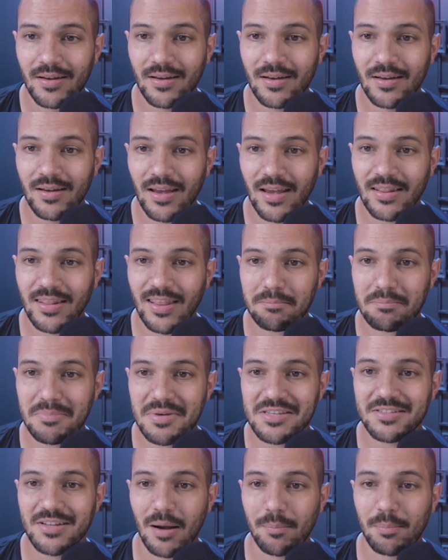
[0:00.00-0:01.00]
And they
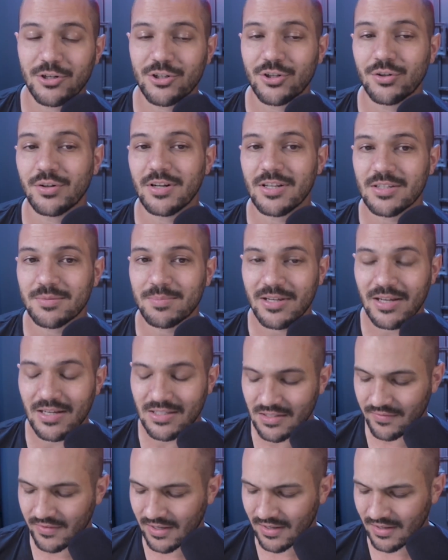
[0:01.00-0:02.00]
missed opportunities
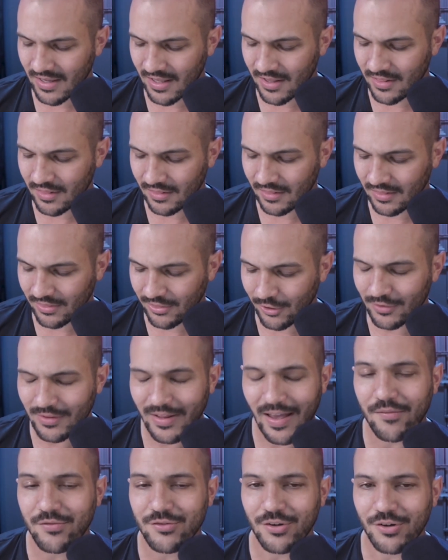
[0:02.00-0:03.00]
because of it. And their
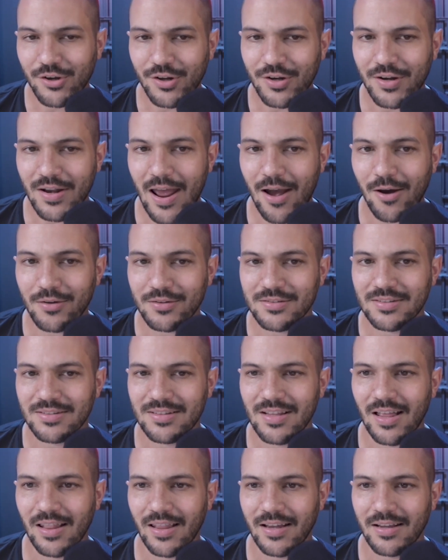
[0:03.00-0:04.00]
lives are good now. It's
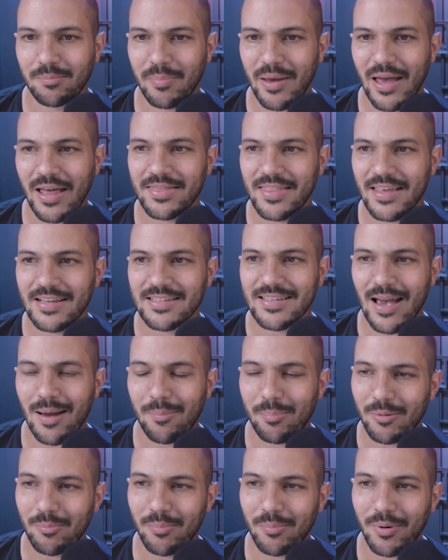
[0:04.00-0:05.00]
not like bad things
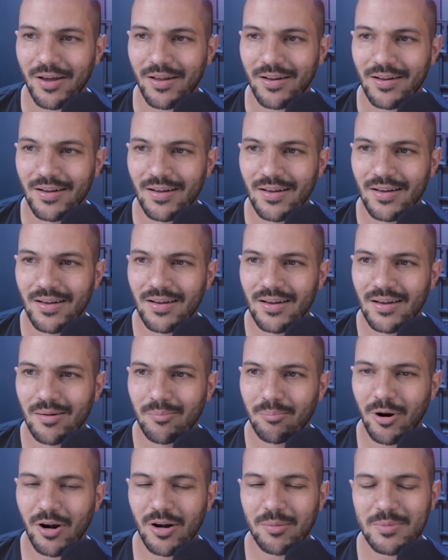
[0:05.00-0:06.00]
happen. But
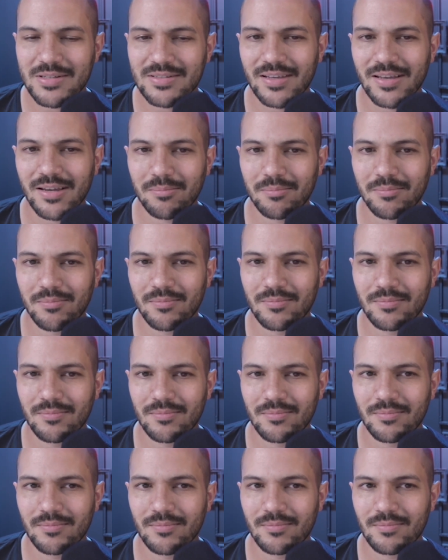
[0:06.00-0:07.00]
part of me is like,
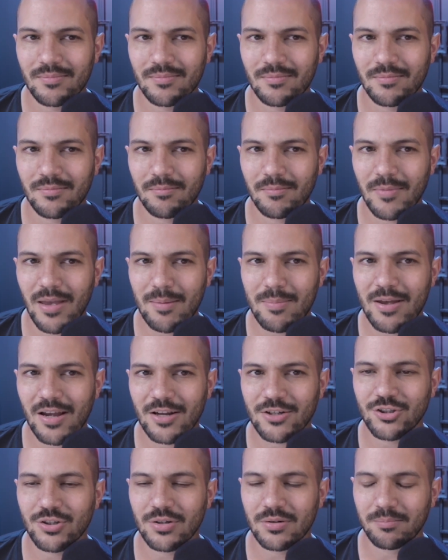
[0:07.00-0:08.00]

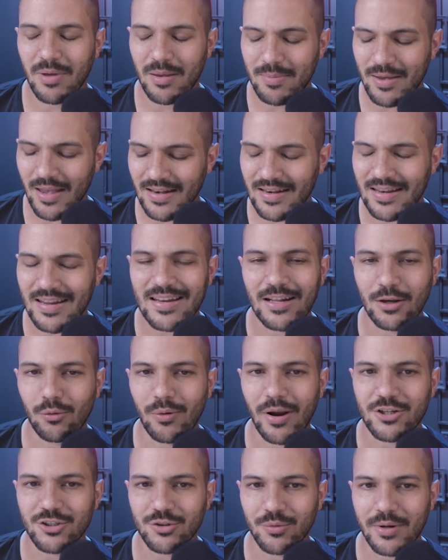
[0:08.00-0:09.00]
maybe I need to
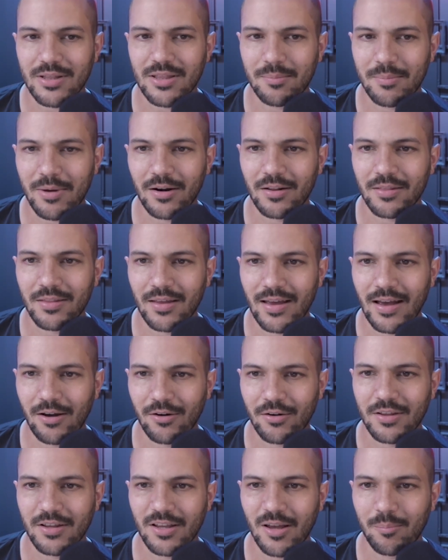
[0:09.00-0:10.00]
graduate them out
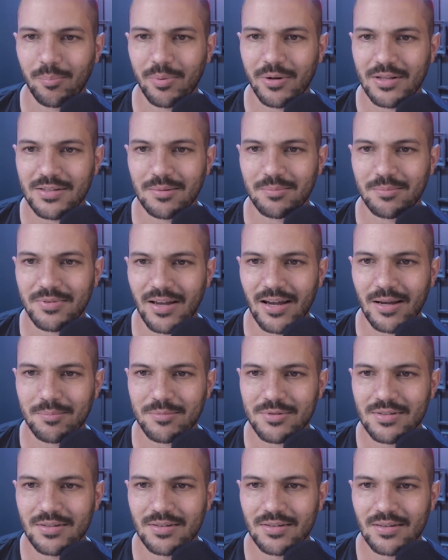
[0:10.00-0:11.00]
of the company
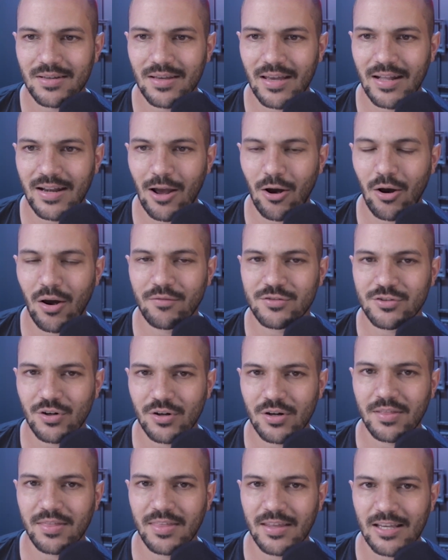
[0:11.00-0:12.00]
sometimes. And now I've
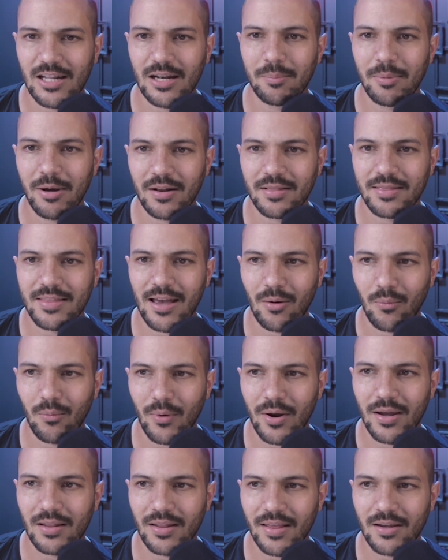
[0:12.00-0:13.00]
started thinking about it that
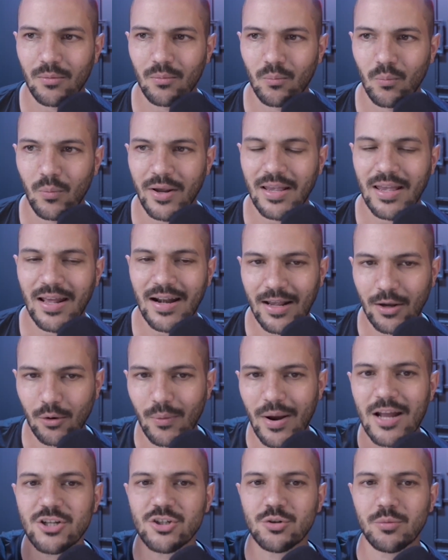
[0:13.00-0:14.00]
way. Like, when can I
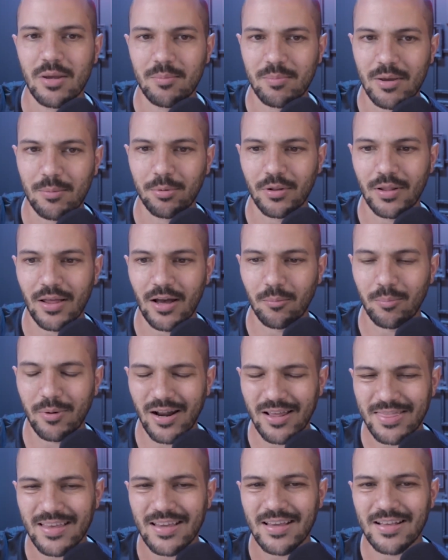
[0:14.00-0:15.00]
graduate people out? But I
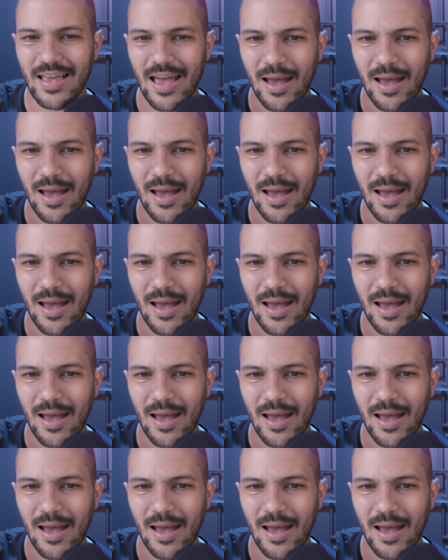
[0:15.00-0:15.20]
think it